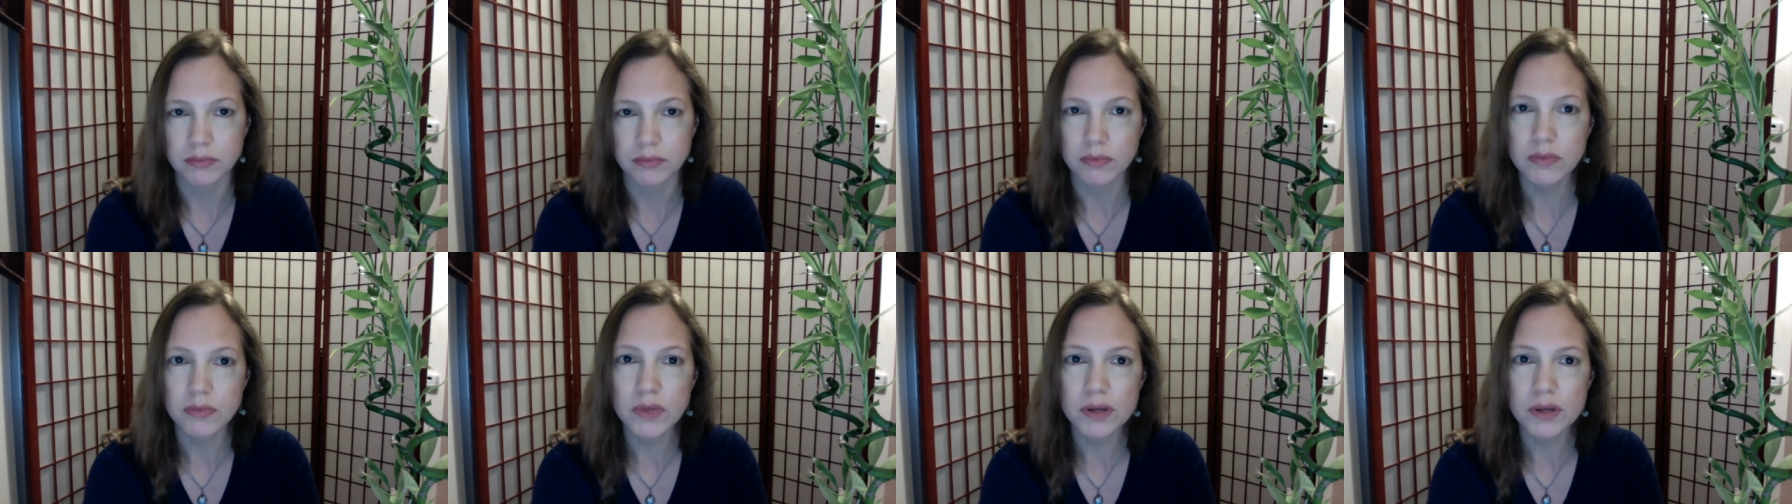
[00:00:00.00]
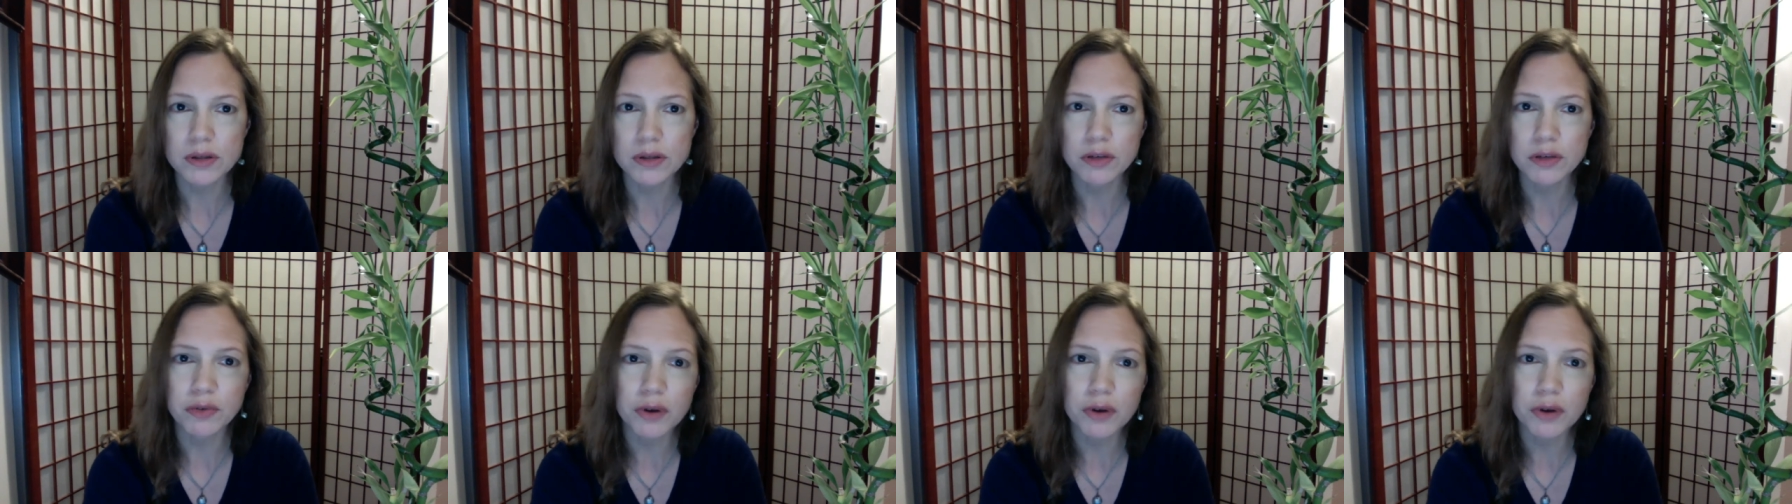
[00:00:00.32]

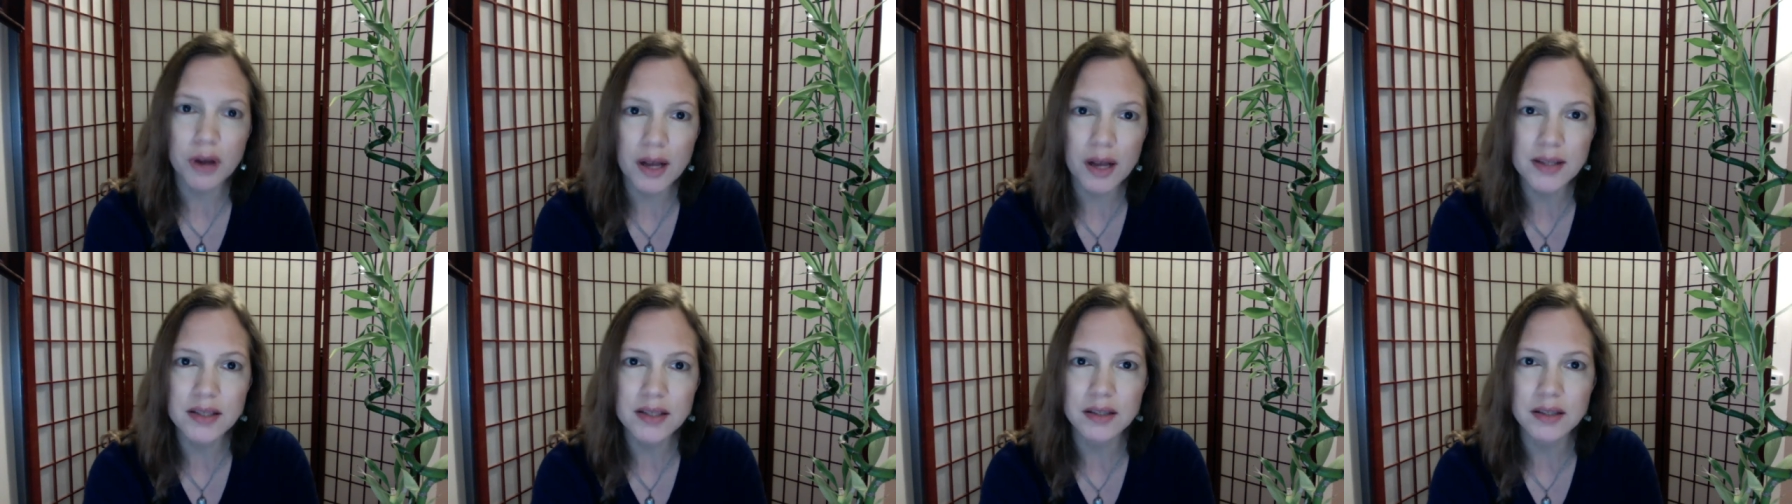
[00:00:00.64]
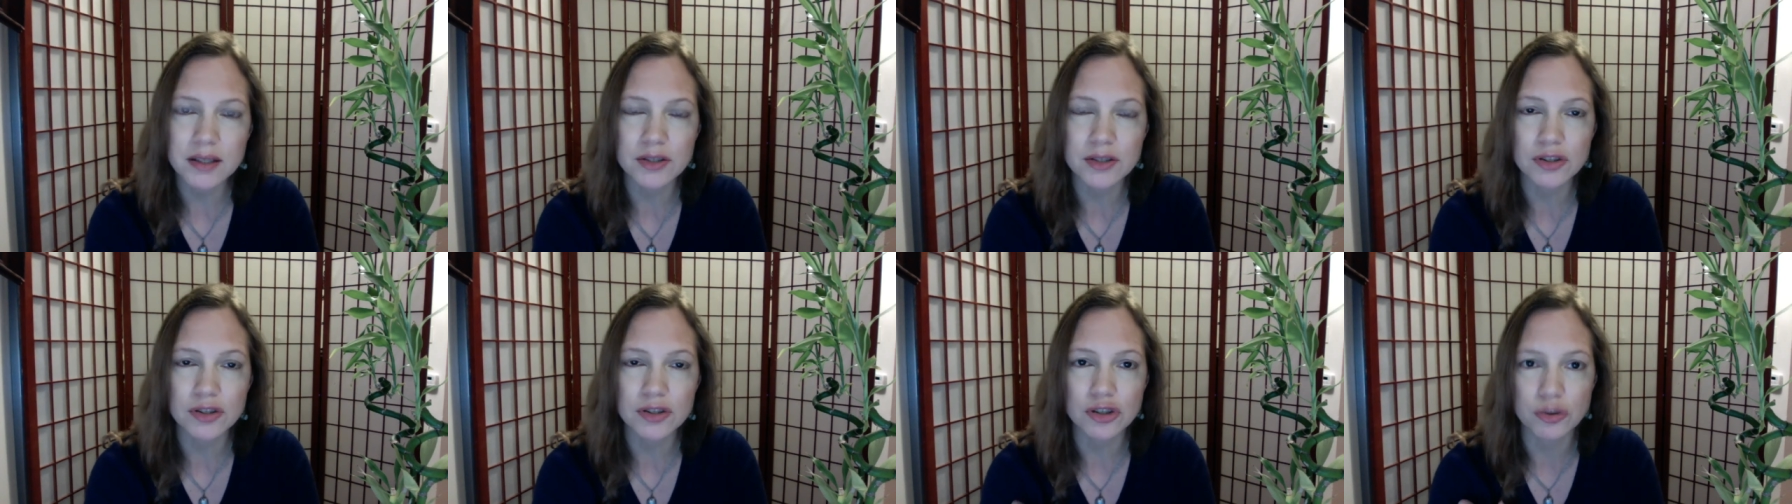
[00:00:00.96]
So if we're constantly
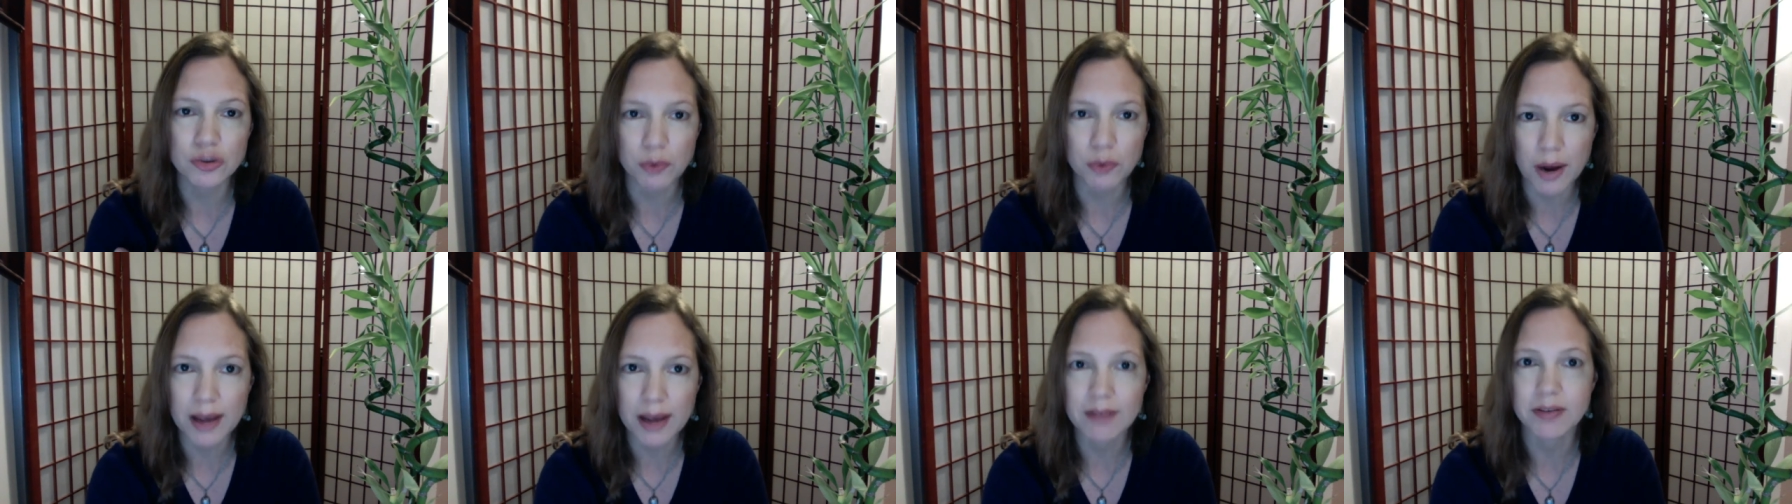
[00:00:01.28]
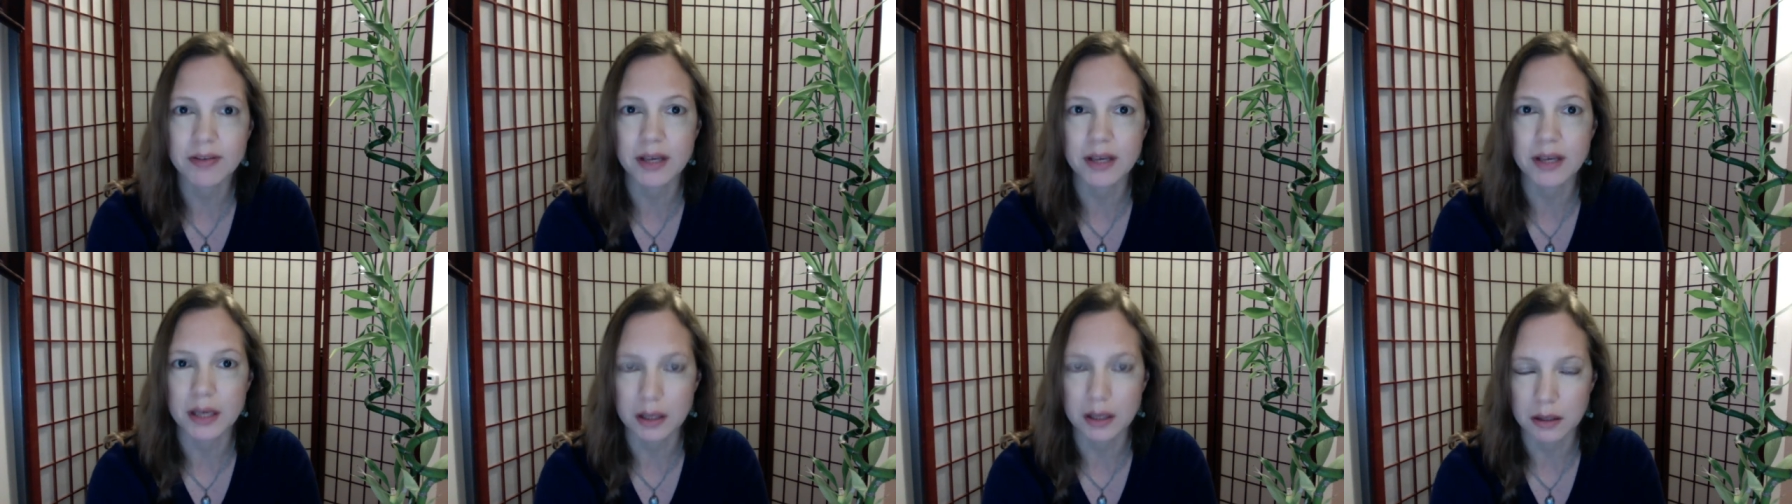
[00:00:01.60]

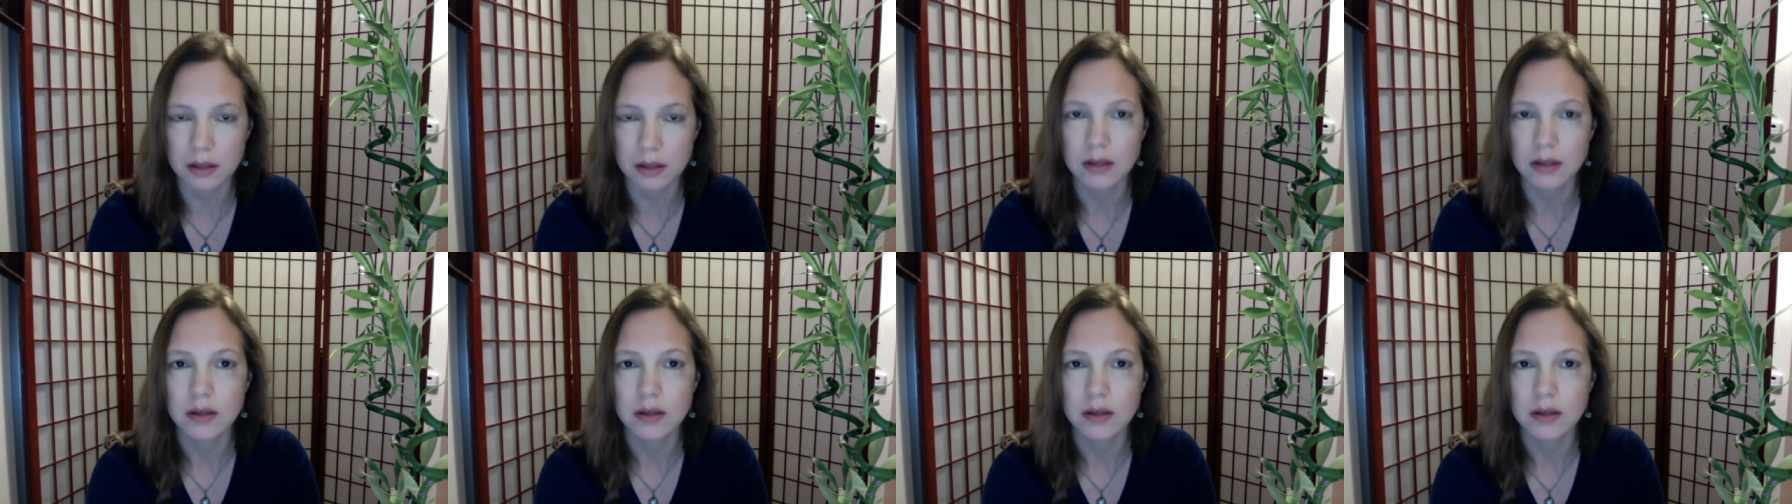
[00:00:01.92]
striving